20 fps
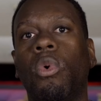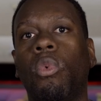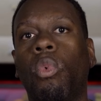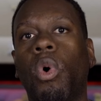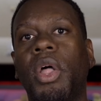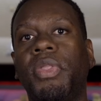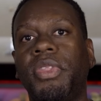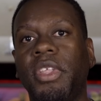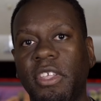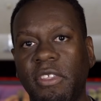
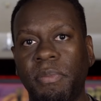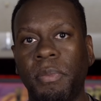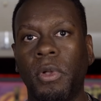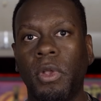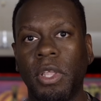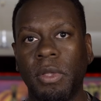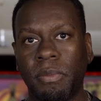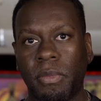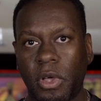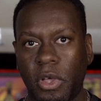what these
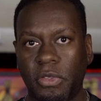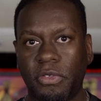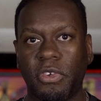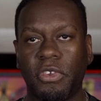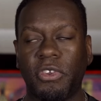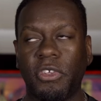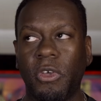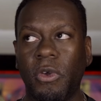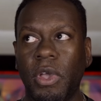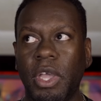bowling balls are
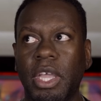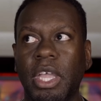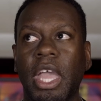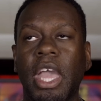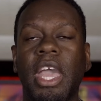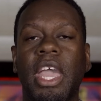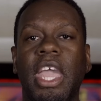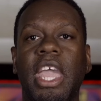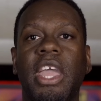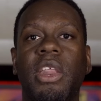doing
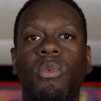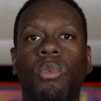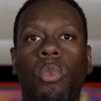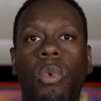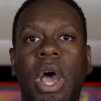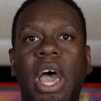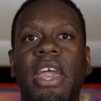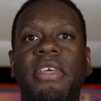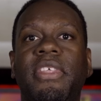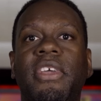and
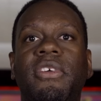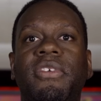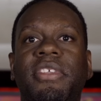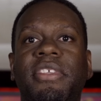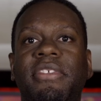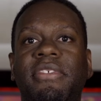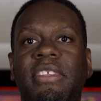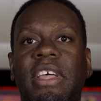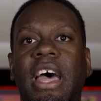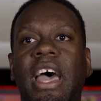why they're
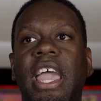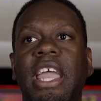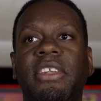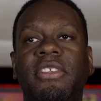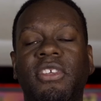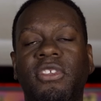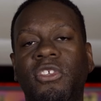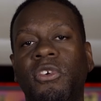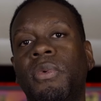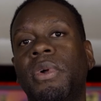designed
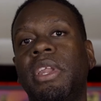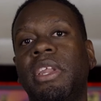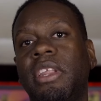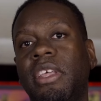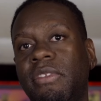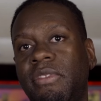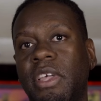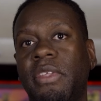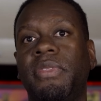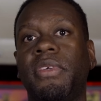to do what it
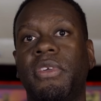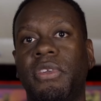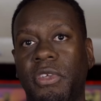is that they're